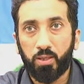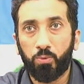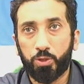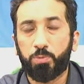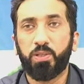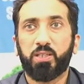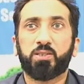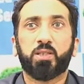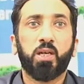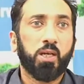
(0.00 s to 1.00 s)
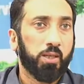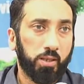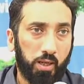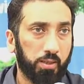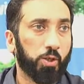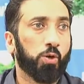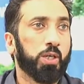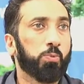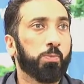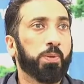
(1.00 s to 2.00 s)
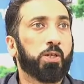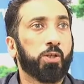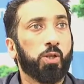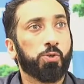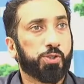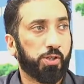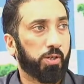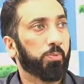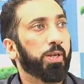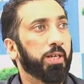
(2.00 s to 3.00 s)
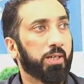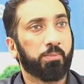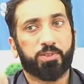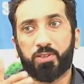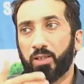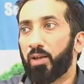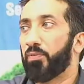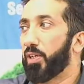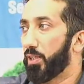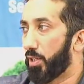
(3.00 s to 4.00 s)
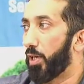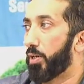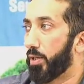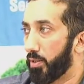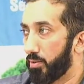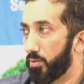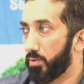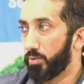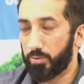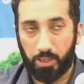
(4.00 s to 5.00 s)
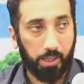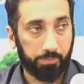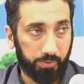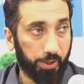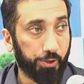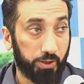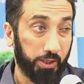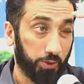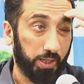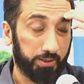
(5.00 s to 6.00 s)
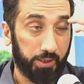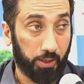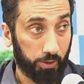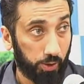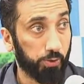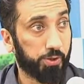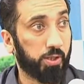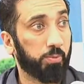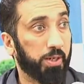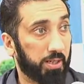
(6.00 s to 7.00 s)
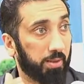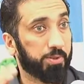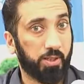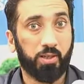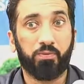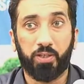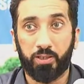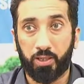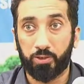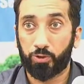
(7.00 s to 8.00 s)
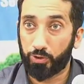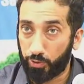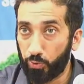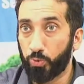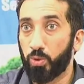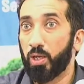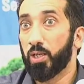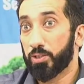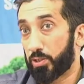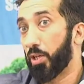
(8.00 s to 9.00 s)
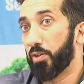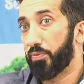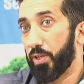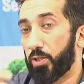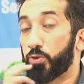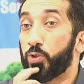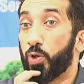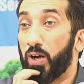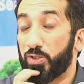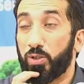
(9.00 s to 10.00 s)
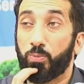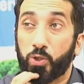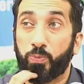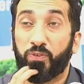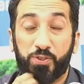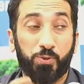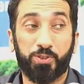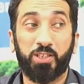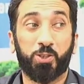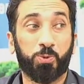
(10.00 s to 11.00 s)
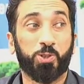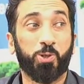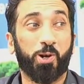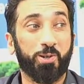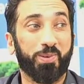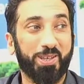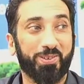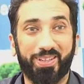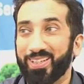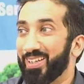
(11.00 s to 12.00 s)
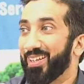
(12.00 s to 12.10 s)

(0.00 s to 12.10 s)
which means, he would be closer when it comes to loving and caring. I'm literally translating, closer when it comes to loving and caring. So this new son of theirs, or actually most mufassirun say this was a daughter, by the way.